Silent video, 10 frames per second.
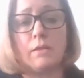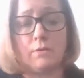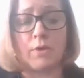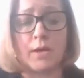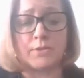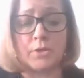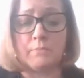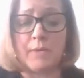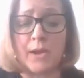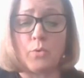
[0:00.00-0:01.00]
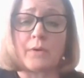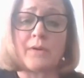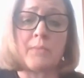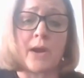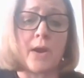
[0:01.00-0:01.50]
the roster by
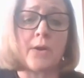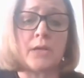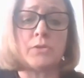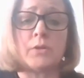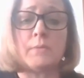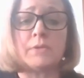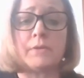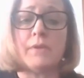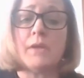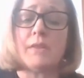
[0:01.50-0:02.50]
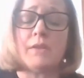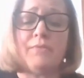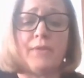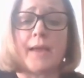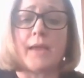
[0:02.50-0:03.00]
order of priority in terms of the
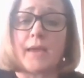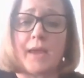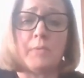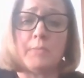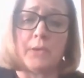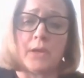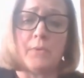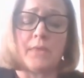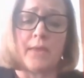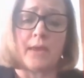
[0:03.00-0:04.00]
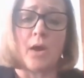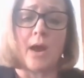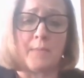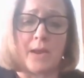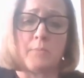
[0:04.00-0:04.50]
flagging capability within the
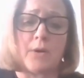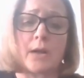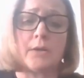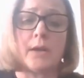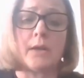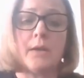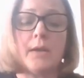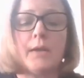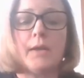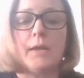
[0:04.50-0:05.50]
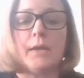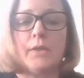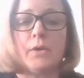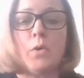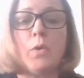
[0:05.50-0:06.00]
automated proctoring.
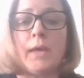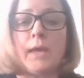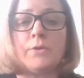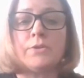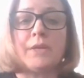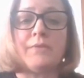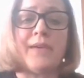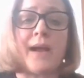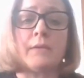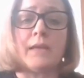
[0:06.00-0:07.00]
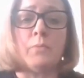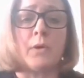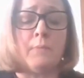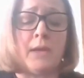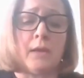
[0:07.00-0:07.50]
The goal here is to give faculty
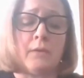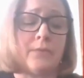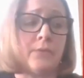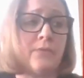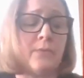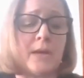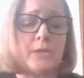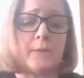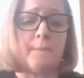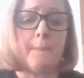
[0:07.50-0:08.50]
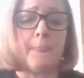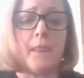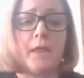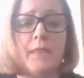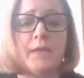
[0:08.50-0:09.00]
more meaningful information.
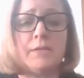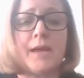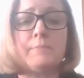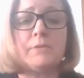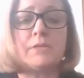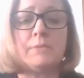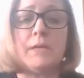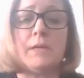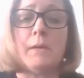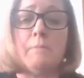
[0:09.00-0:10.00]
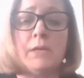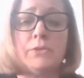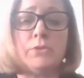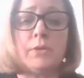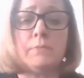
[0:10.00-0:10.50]
This happens to be a
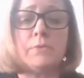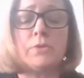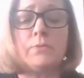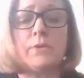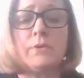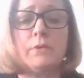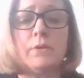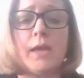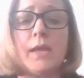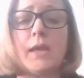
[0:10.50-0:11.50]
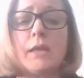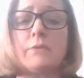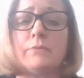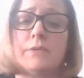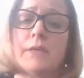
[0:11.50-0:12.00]
midterm, so when you're looking at
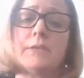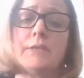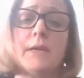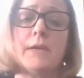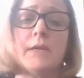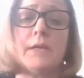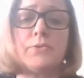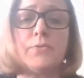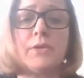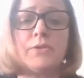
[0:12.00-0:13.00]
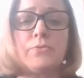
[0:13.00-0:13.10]
the results here, it's going to